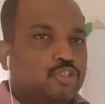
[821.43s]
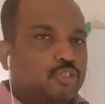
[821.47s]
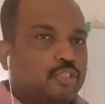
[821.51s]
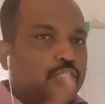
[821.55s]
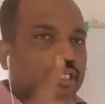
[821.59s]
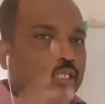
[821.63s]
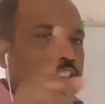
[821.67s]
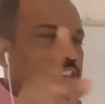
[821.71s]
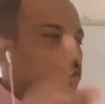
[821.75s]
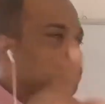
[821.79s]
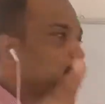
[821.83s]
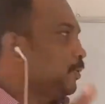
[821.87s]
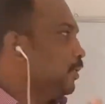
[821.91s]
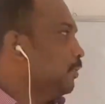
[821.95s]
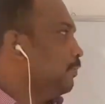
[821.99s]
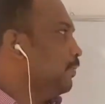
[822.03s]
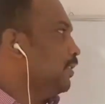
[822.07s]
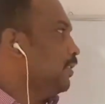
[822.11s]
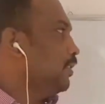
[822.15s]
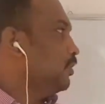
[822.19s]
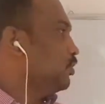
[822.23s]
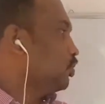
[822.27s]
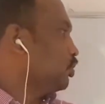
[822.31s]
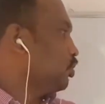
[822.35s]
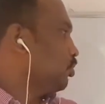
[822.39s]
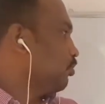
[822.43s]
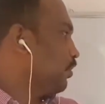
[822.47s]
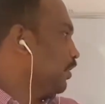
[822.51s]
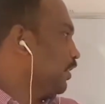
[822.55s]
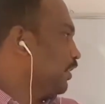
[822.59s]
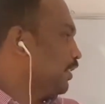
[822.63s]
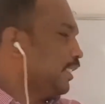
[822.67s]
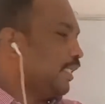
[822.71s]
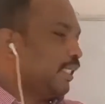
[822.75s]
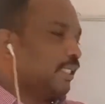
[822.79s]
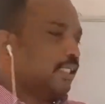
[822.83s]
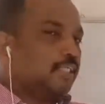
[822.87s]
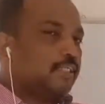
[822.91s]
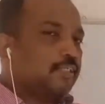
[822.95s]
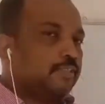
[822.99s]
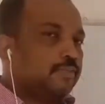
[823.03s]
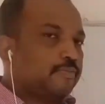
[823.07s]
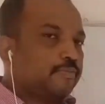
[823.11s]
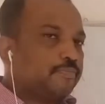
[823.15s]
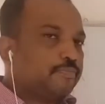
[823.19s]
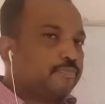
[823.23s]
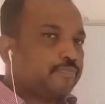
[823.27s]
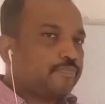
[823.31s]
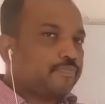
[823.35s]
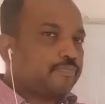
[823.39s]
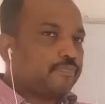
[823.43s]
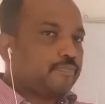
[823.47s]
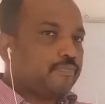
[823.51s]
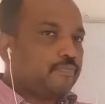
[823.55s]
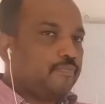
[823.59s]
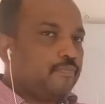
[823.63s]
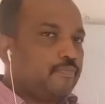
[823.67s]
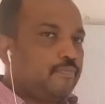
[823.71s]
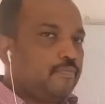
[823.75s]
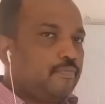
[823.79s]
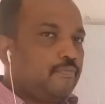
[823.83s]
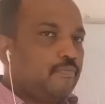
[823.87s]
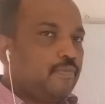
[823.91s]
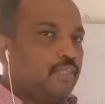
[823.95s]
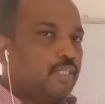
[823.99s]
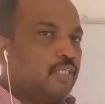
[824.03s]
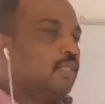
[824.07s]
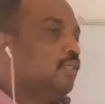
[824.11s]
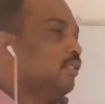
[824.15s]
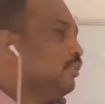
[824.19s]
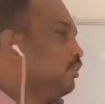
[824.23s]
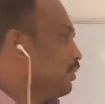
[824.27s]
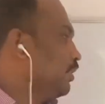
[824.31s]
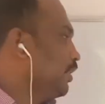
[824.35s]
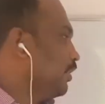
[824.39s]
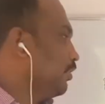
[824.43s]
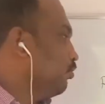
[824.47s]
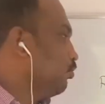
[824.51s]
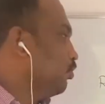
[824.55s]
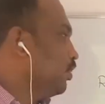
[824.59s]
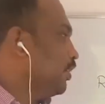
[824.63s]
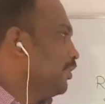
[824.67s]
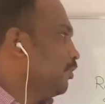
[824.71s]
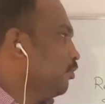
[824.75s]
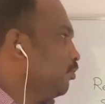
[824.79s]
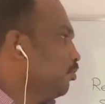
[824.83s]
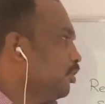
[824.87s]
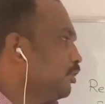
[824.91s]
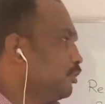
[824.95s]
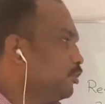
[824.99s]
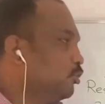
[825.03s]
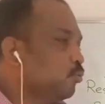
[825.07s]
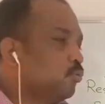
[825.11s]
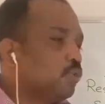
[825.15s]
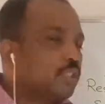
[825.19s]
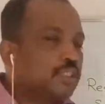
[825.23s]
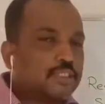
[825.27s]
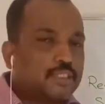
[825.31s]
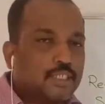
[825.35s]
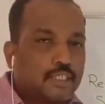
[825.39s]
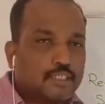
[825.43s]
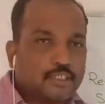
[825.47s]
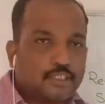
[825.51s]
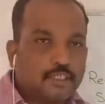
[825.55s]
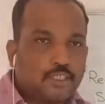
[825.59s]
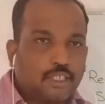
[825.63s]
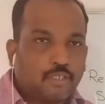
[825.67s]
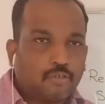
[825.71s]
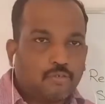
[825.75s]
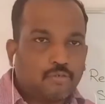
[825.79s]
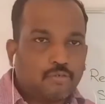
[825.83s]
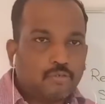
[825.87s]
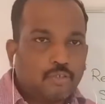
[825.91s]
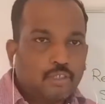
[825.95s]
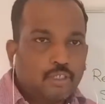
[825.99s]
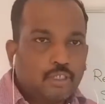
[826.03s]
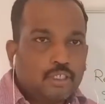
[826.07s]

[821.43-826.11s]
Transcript: your experiment is throw a die. Here you get only 2 results now.